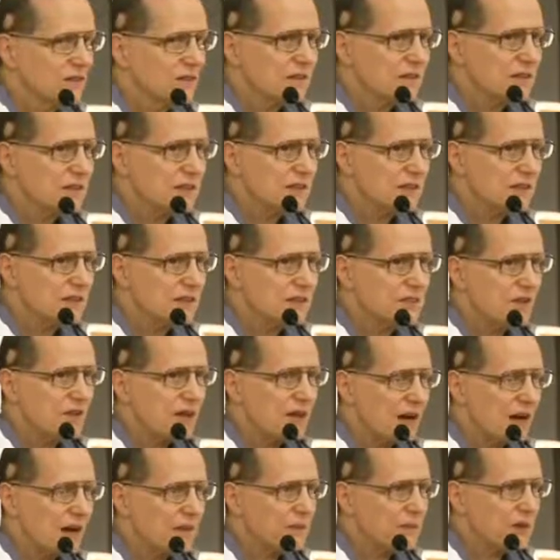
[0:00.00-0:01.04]
She is our
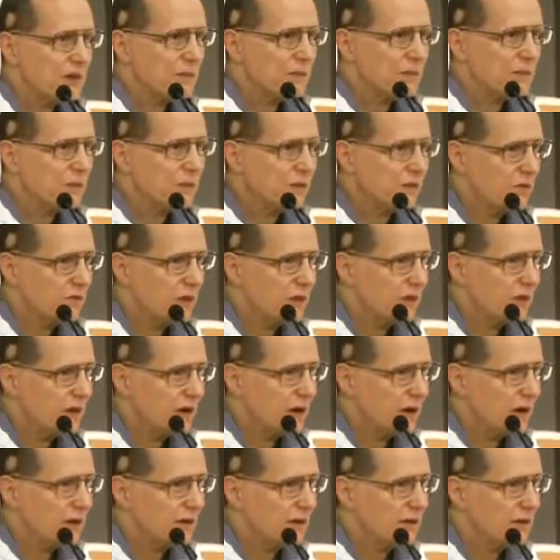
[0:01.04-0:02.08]
advocate before
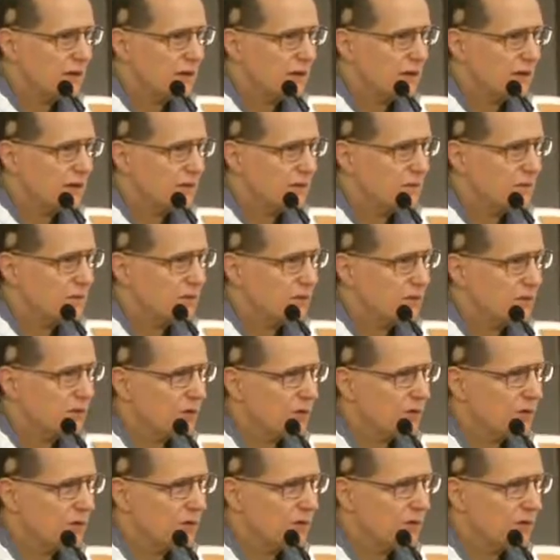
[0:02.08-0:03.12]
God in heaven, before
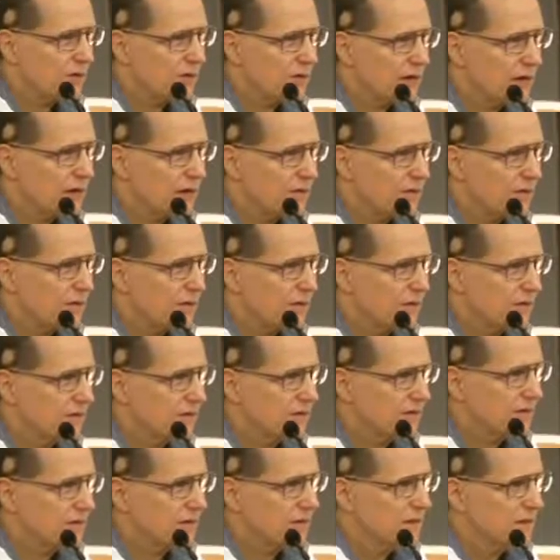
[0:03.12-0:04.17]
the Father in heaven.
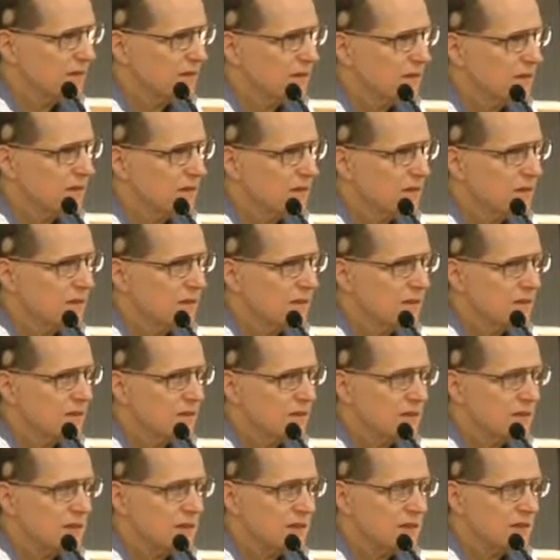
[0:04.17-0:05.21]

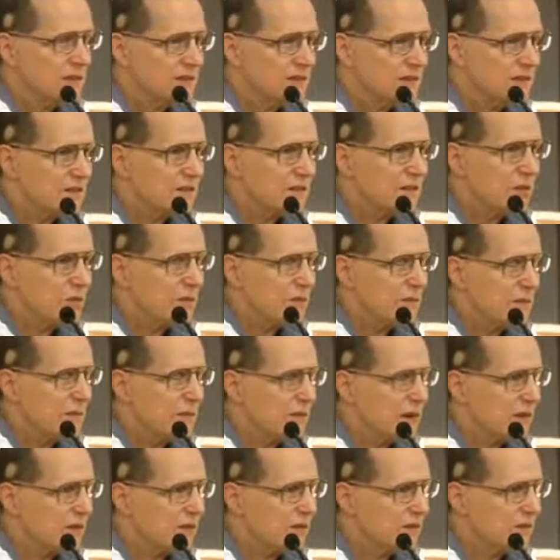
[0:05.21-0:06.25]
She is the Queen
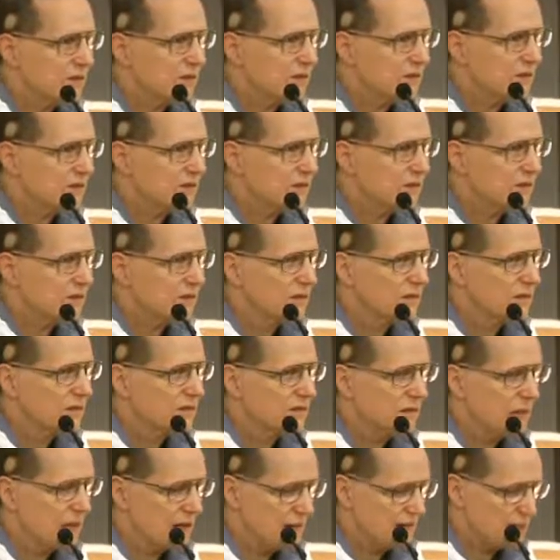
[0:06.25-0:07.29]
Mother.
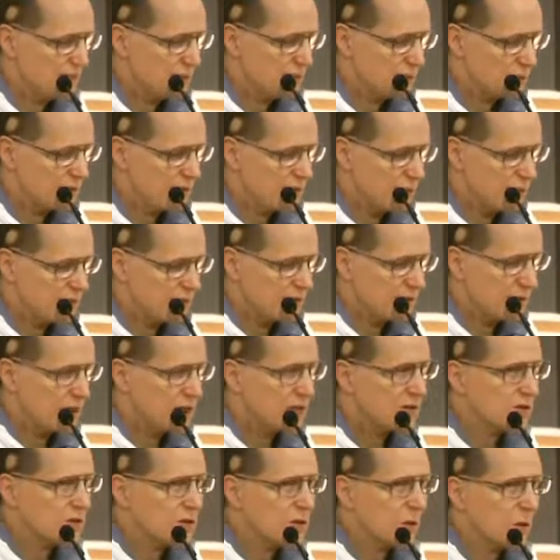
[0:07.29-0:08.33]
And that is why we see
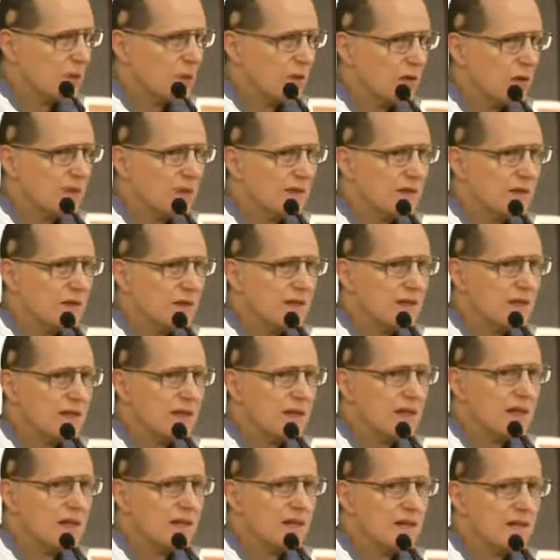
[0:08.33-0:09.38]
her spoken of as
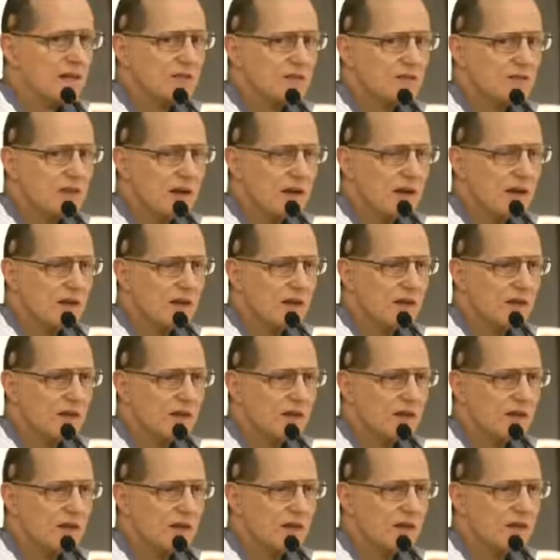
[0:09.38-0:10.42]
standing at the side of
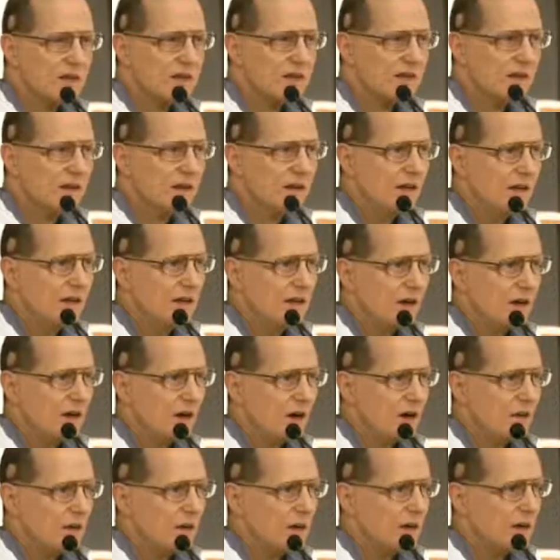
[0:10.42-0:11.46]
the king,
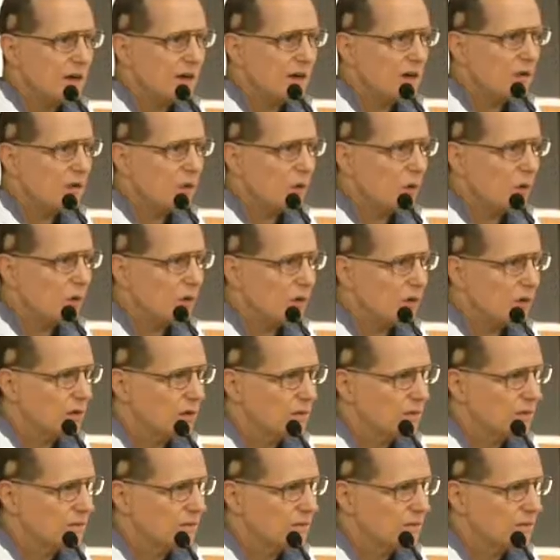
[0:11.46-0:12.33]
arrayed in gold